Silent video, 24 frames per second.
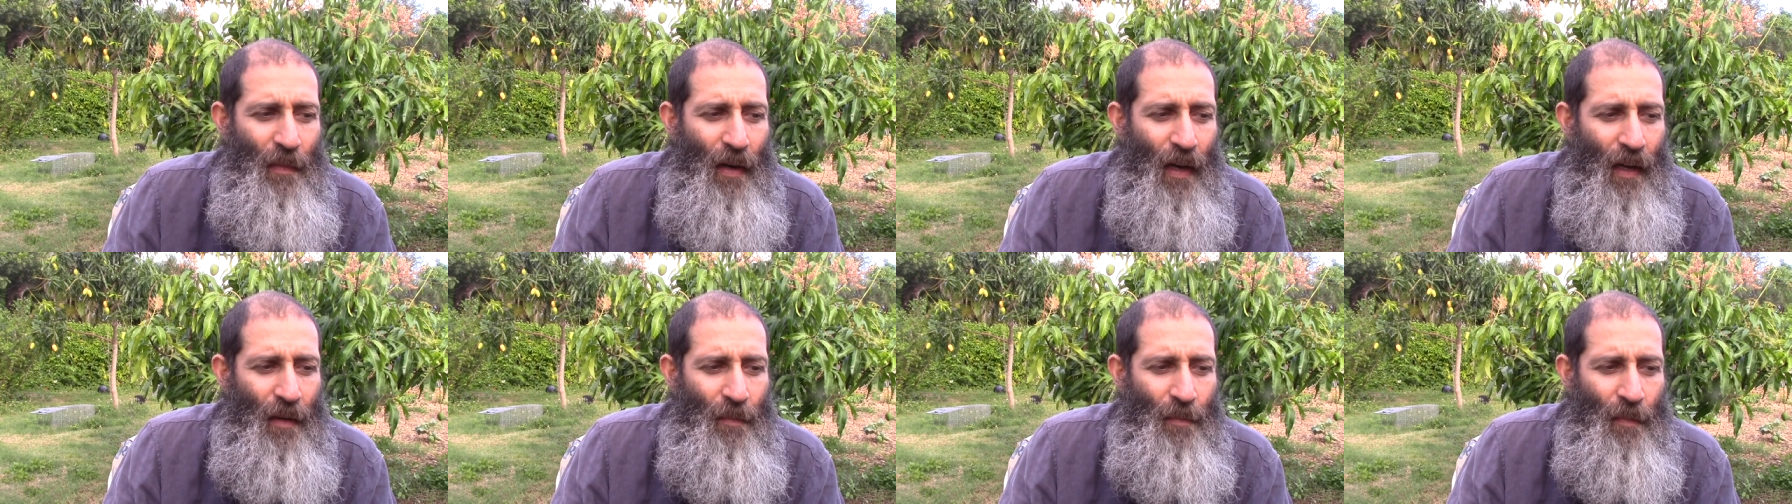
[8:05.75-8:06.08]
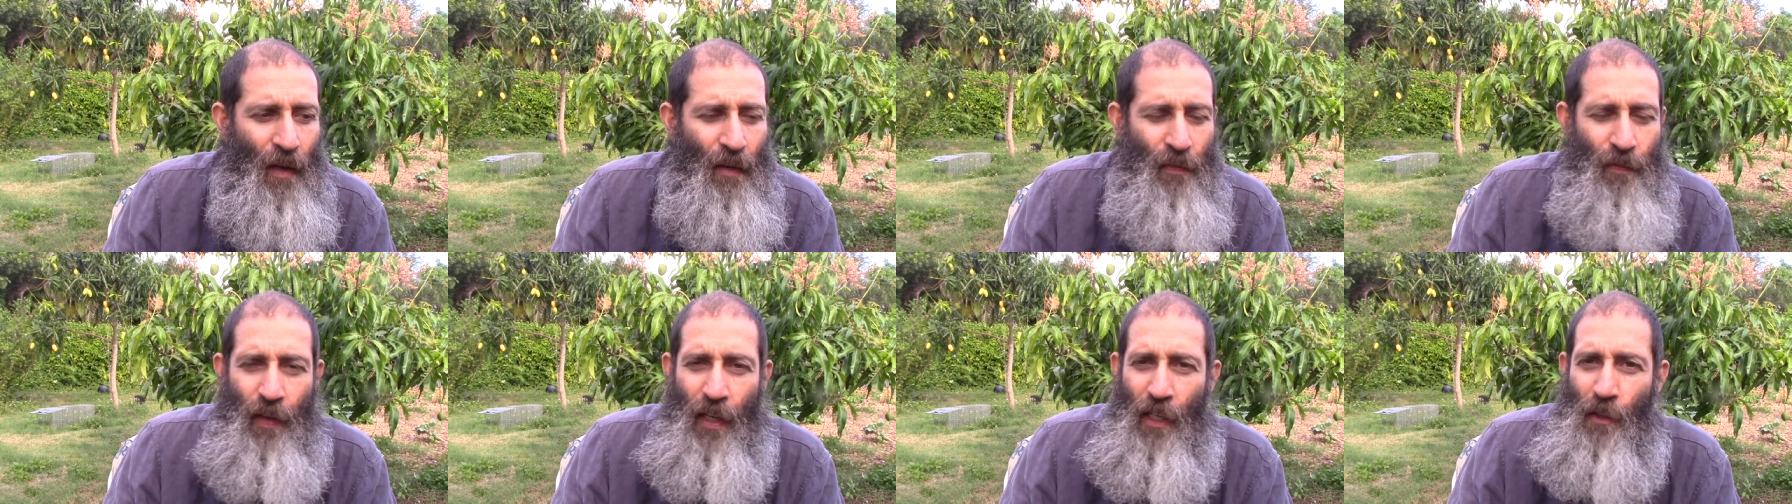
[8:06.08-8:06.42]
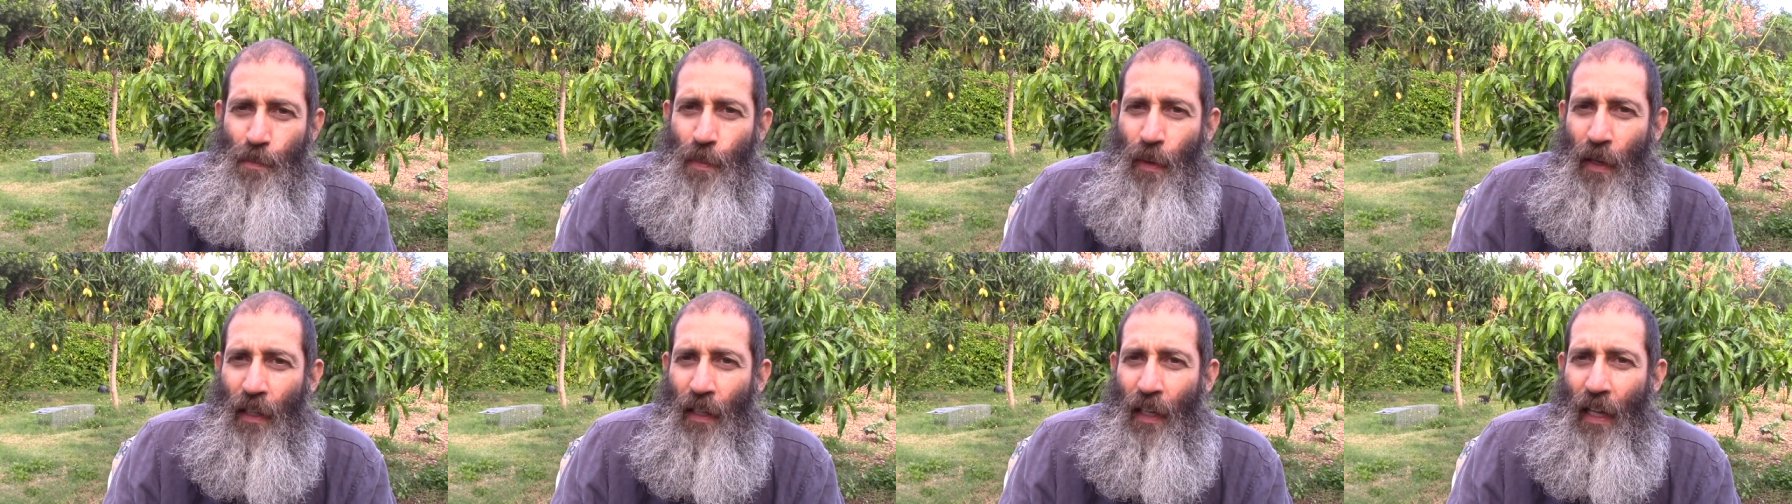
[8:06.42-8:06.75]
my, my
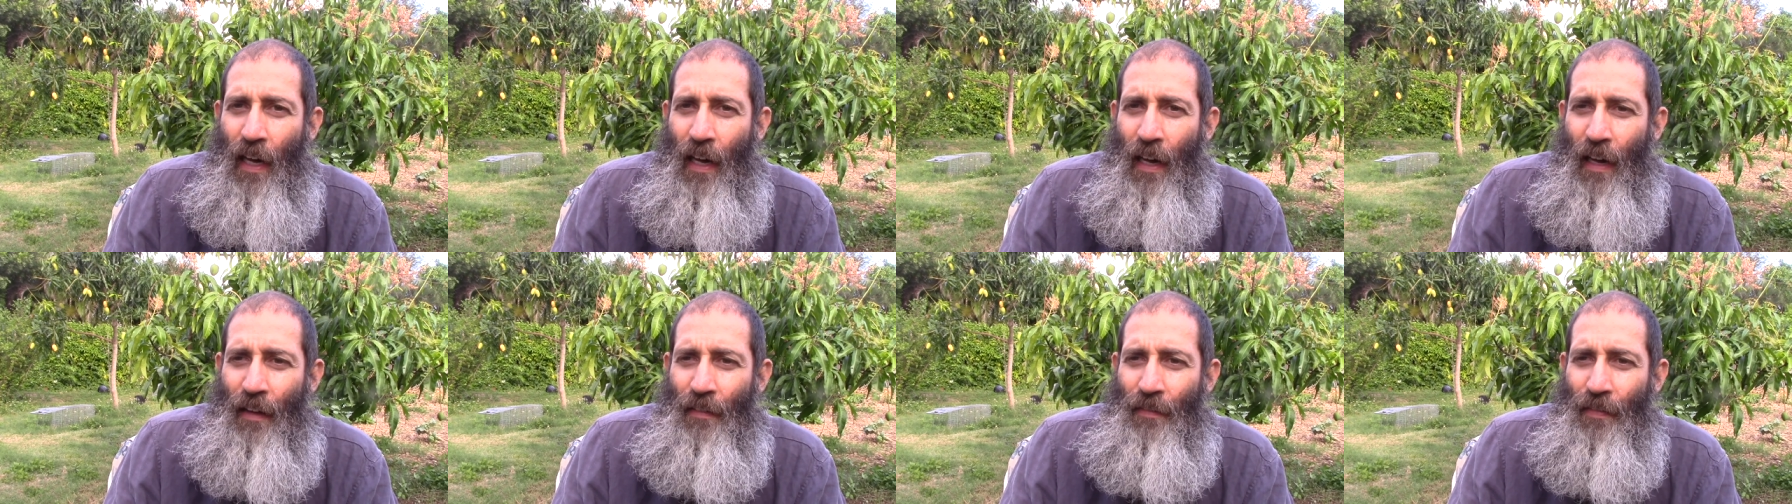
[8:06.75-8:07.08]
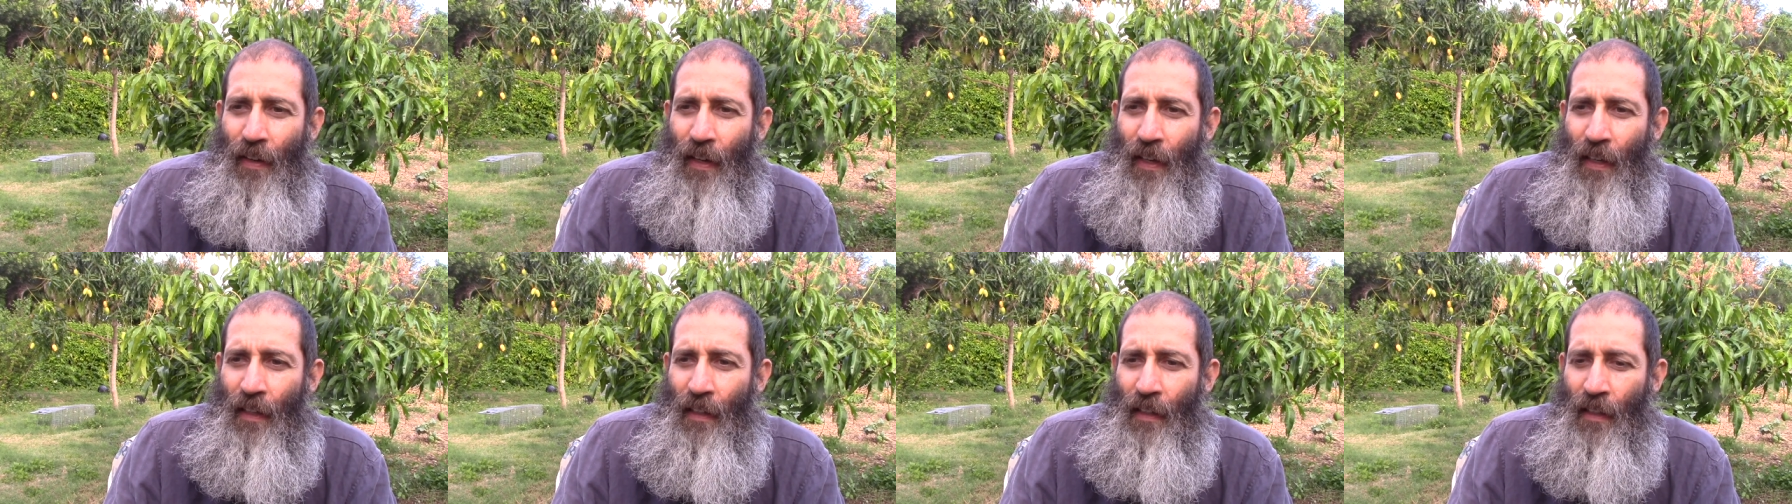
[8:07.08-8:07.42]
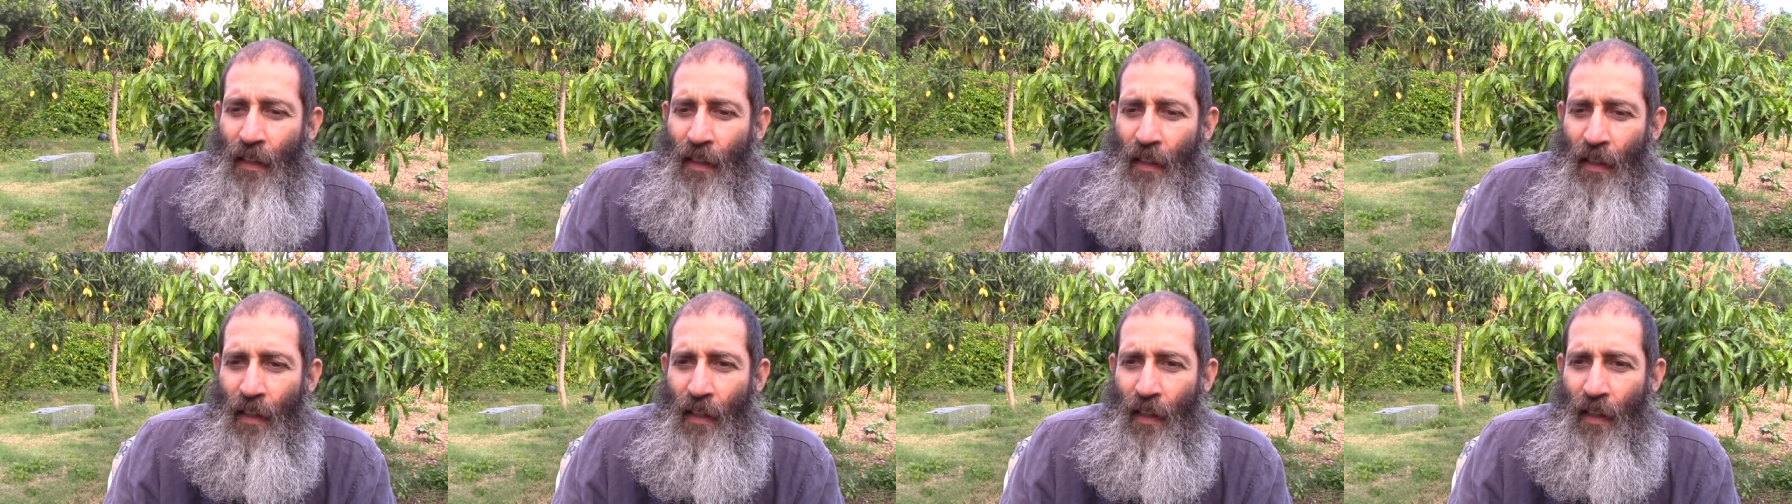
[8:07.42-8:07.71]
Facebook Live, and